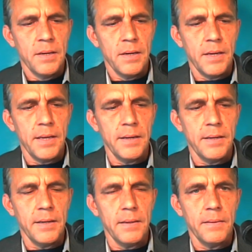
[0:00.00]
And
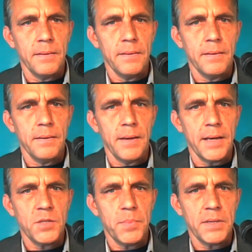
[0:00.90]
uh, I
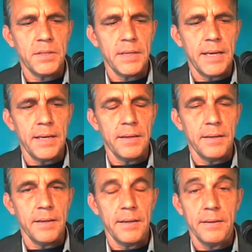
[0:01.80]
expect a,
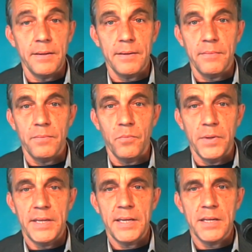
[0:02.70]
and we
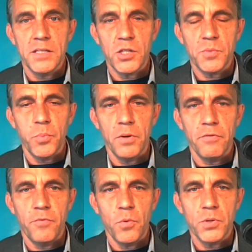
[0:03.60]
did get a
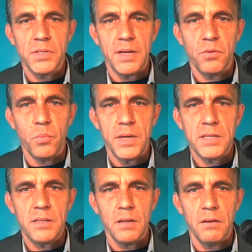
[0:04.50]
6.4
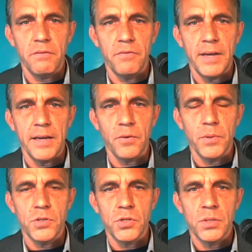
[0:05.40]
southwest of
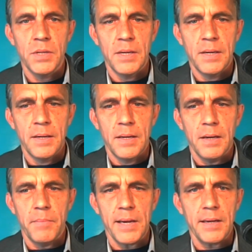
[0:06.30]
Anchorage
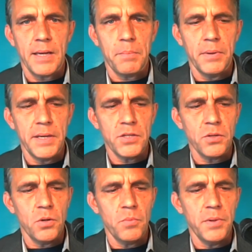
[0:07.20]
back a couple days
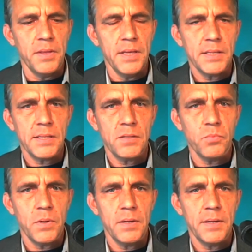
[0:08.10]
ago, but this
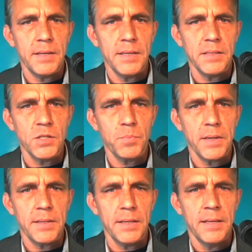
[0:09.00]
one is
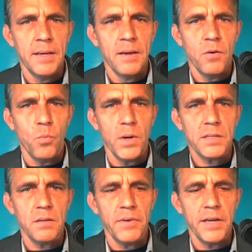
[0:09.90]
expected
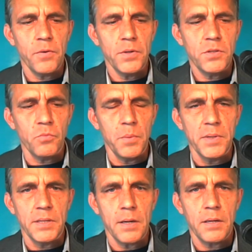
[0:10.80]
west of Anchorage, and we've
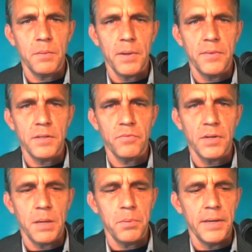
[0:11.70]
been talking about this for a
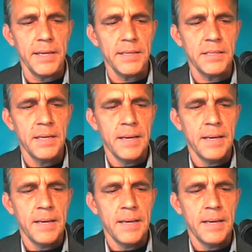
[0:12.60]
couple days